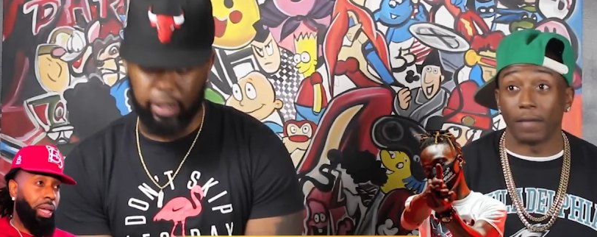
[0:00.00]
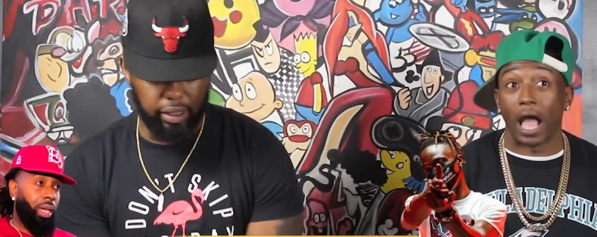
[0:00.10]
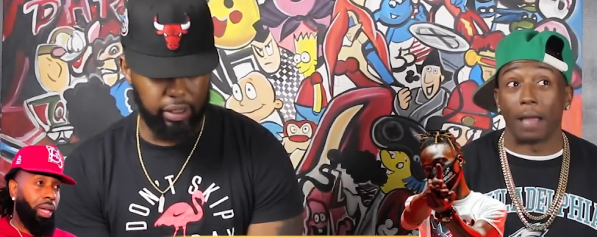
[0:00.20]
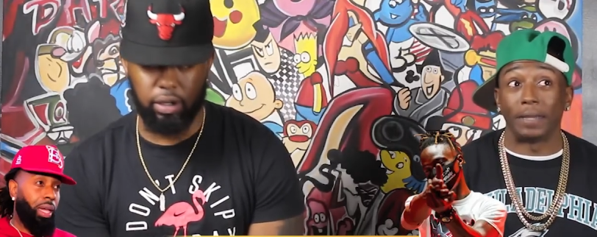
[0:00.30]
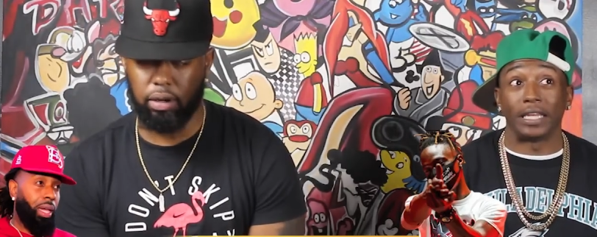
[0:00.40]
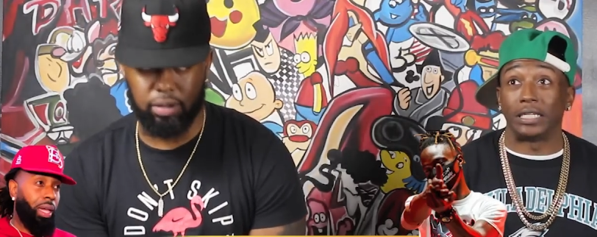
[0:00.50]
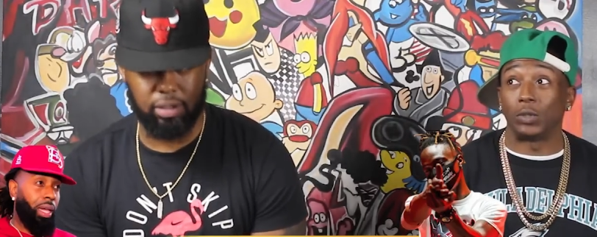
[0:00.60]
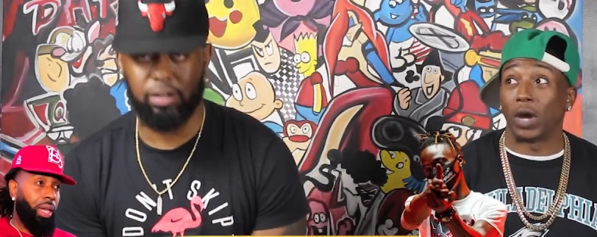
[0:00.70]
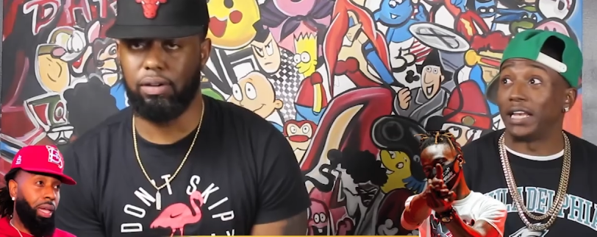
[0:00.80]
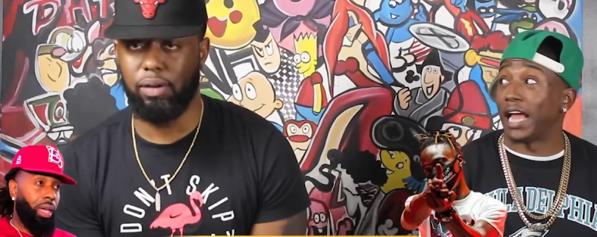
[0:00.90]
Speaker 1: I mean,
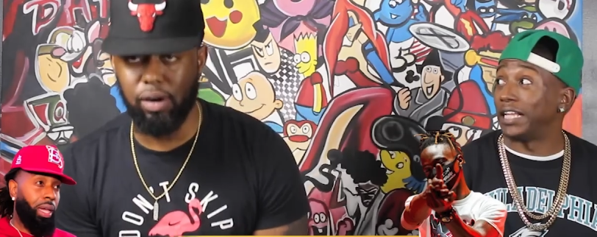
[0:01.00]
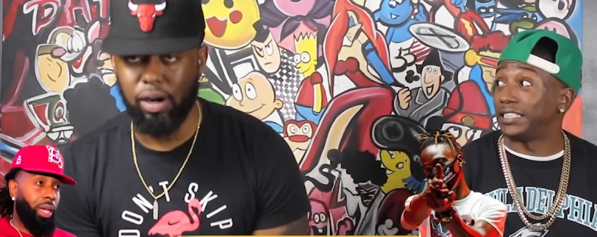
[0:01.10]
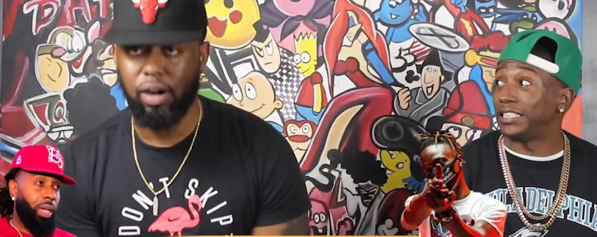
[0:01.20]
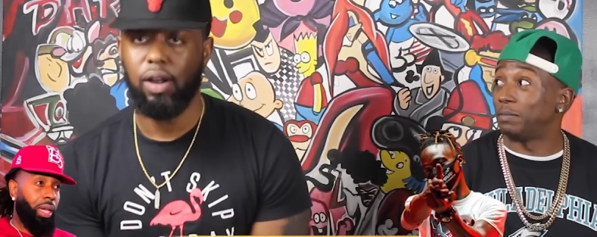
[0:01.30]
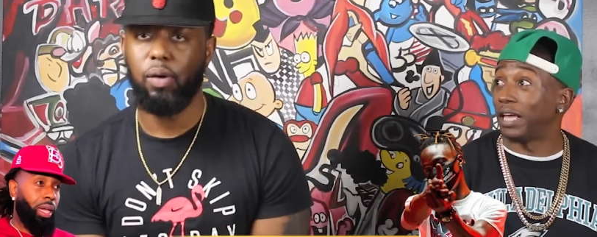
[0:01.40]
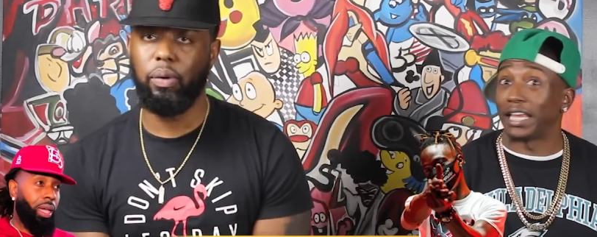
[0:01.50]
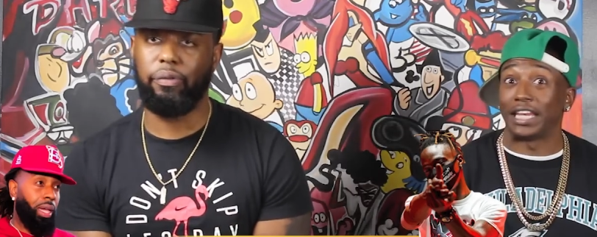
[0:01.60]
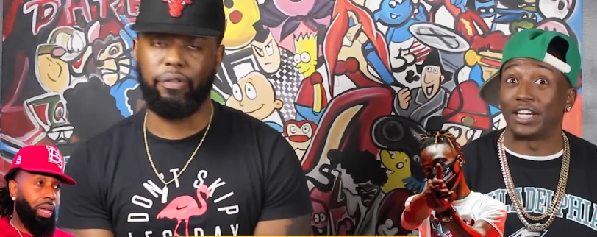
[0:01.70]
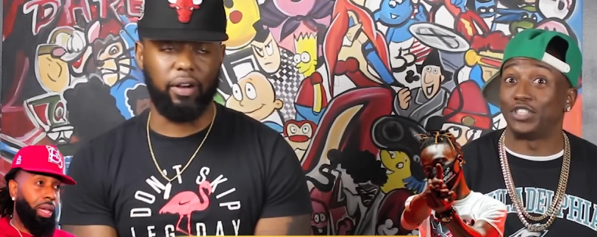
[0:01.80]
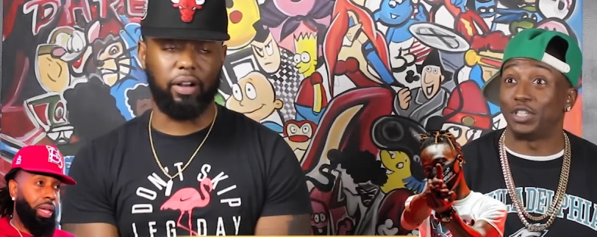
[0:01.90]
do I not seem like an
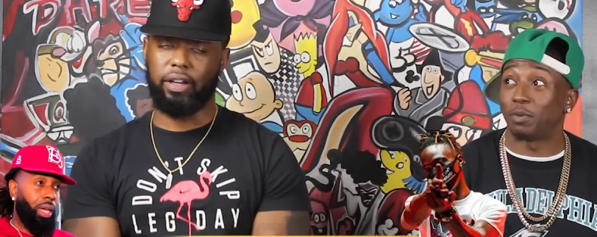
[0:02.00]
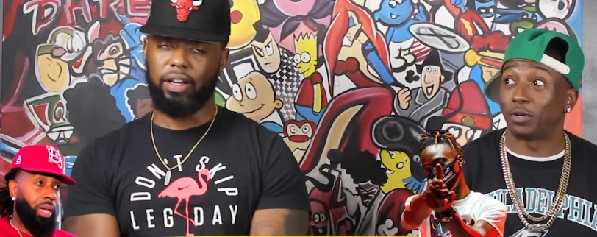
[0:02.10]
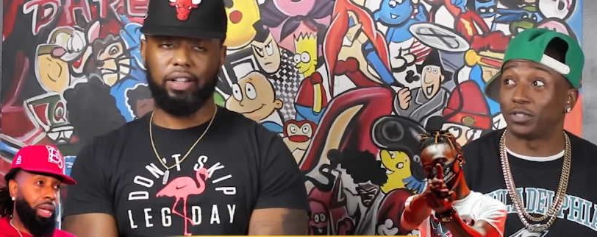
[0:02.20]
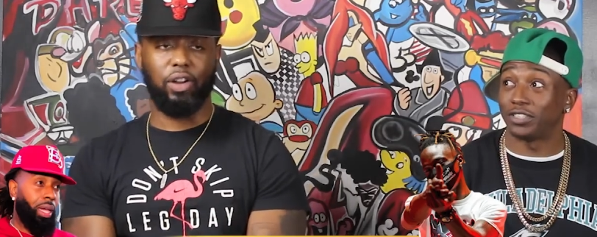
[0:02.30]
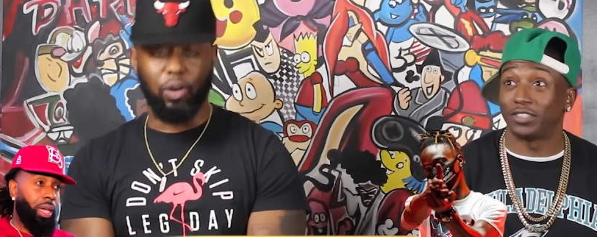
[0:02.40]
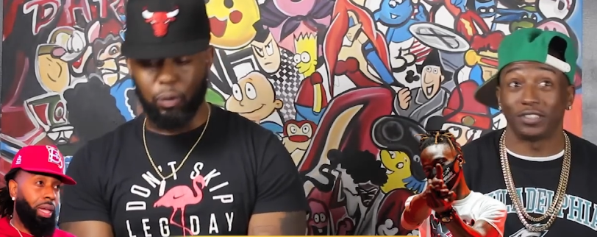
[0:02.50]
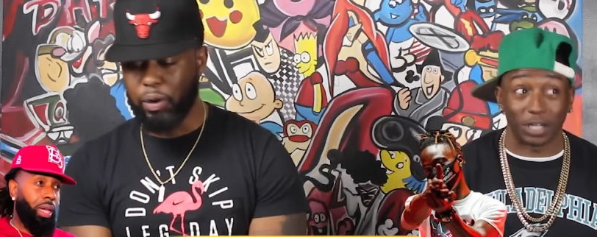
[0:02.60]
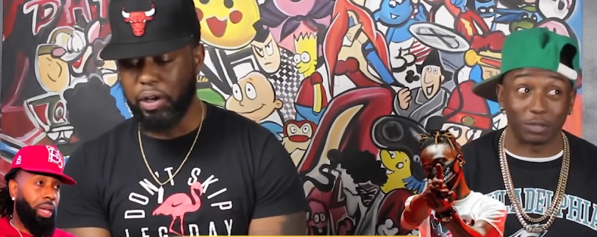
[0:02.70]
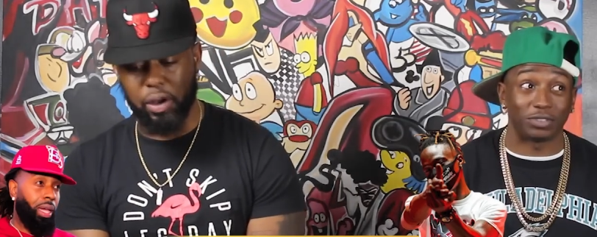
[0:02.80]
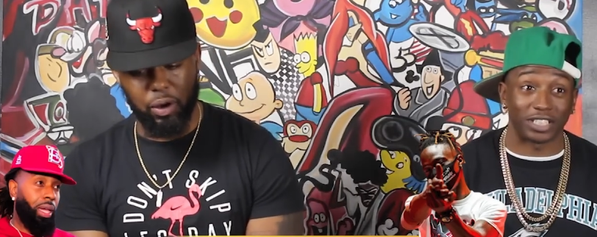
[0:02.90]
energy person? Know, you know
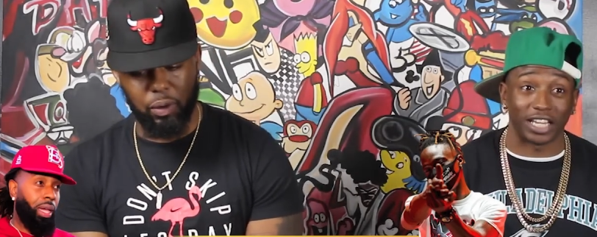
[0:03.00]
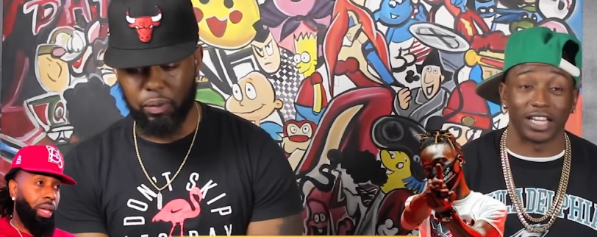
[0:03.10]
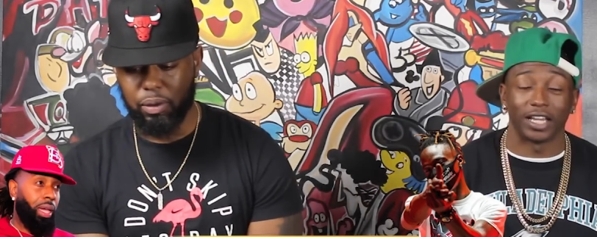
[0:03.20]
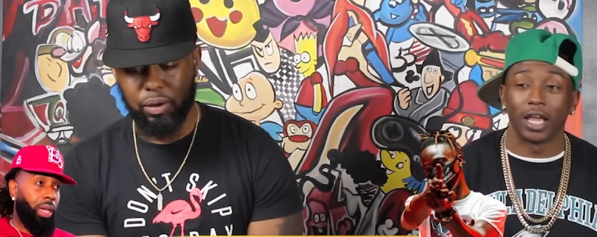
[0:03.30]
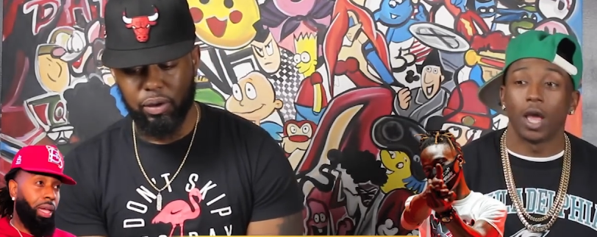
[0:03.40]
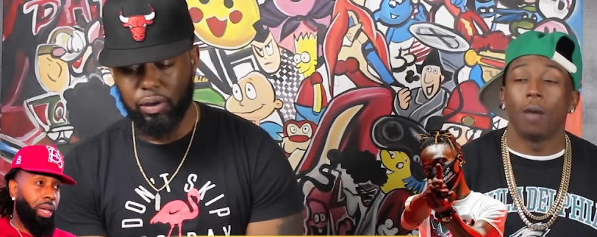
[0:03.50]
what I'm saying?